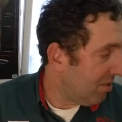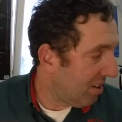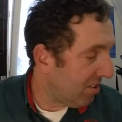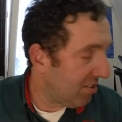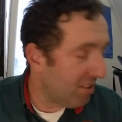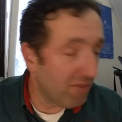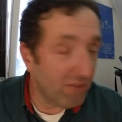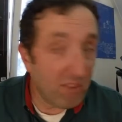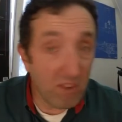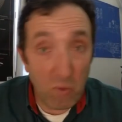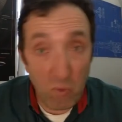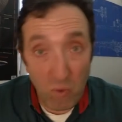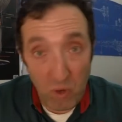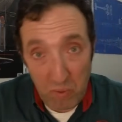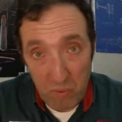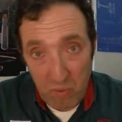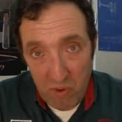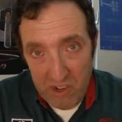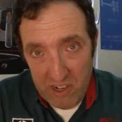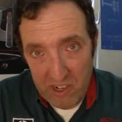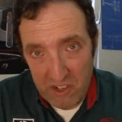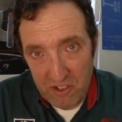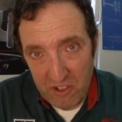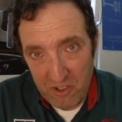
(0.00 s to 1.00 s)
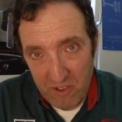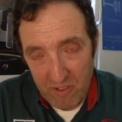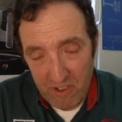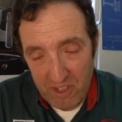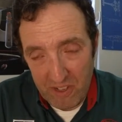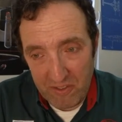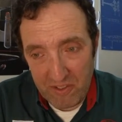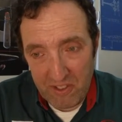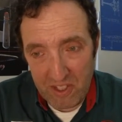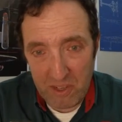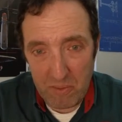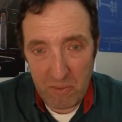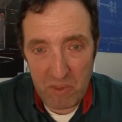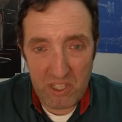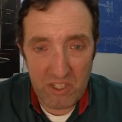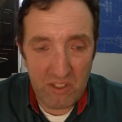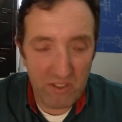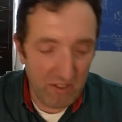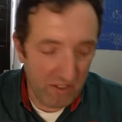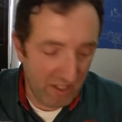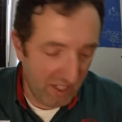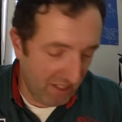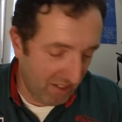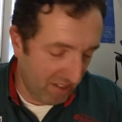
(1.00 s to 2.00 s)
So I've got 1 more issue left. I might
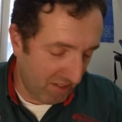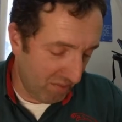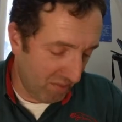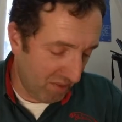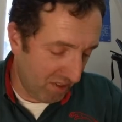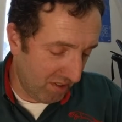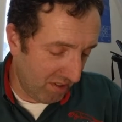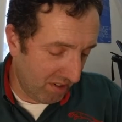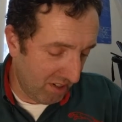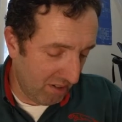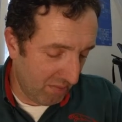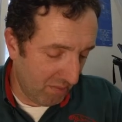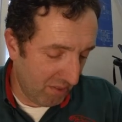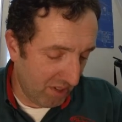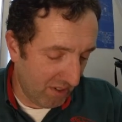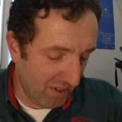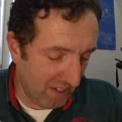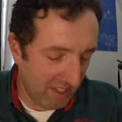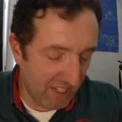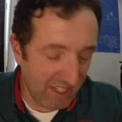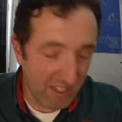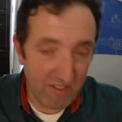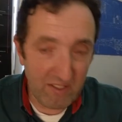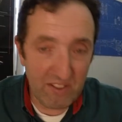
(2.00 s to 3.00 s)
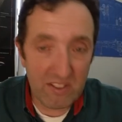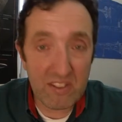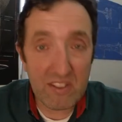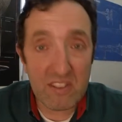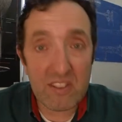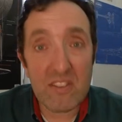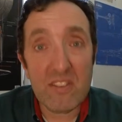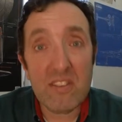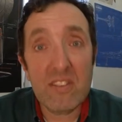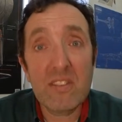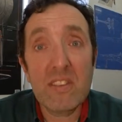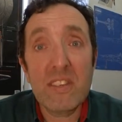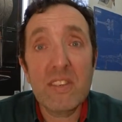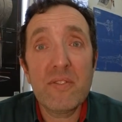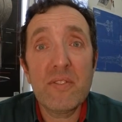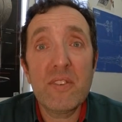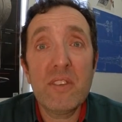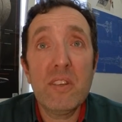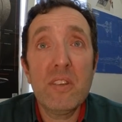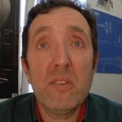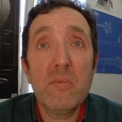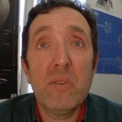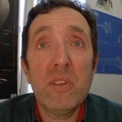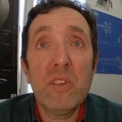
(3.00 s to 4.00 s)
do that tomorrow. I'm going downstairs to have a
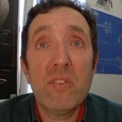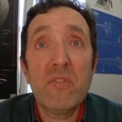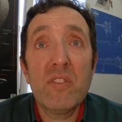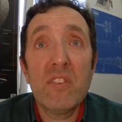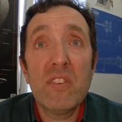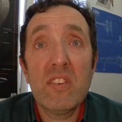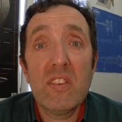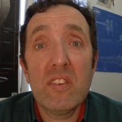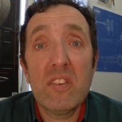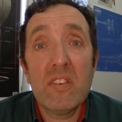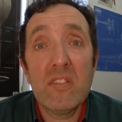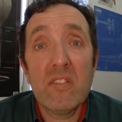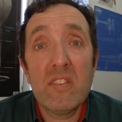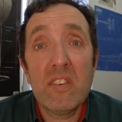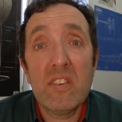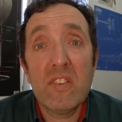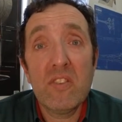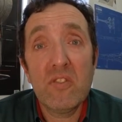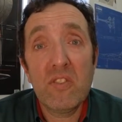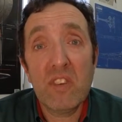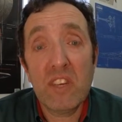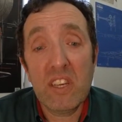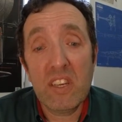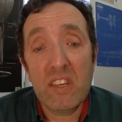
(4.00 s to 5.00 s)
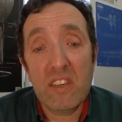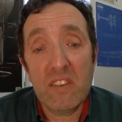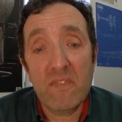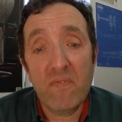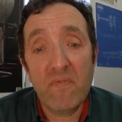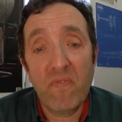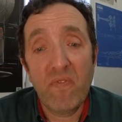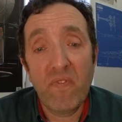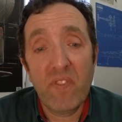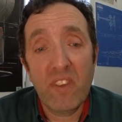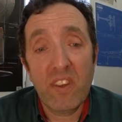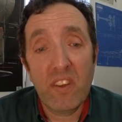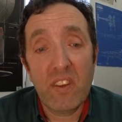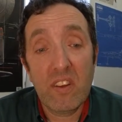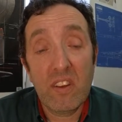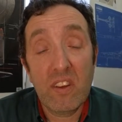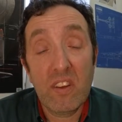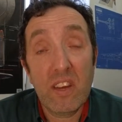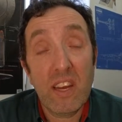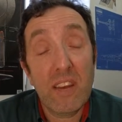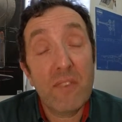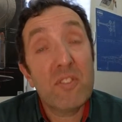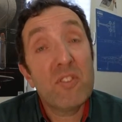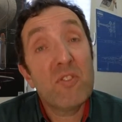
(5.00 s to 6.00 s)
little bit of a dinner and a drink.
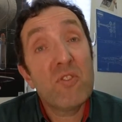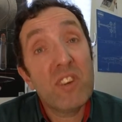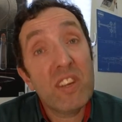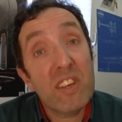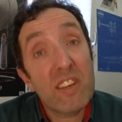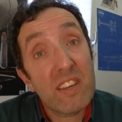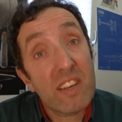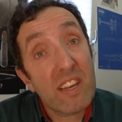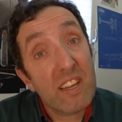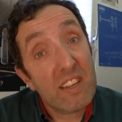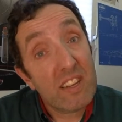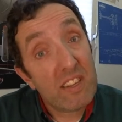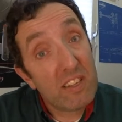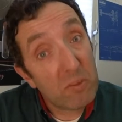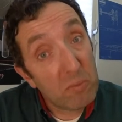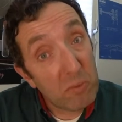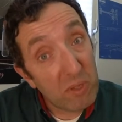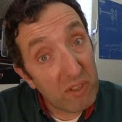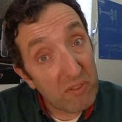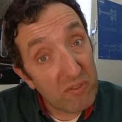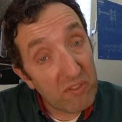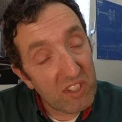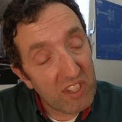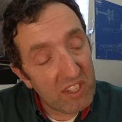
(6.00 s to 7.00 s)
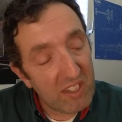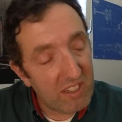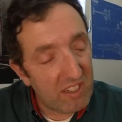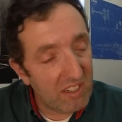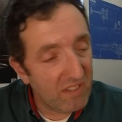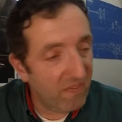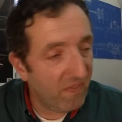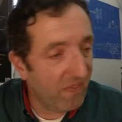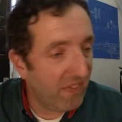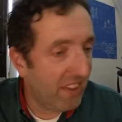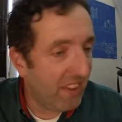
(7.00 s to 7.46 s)
Have a drink and a little bit of dinner.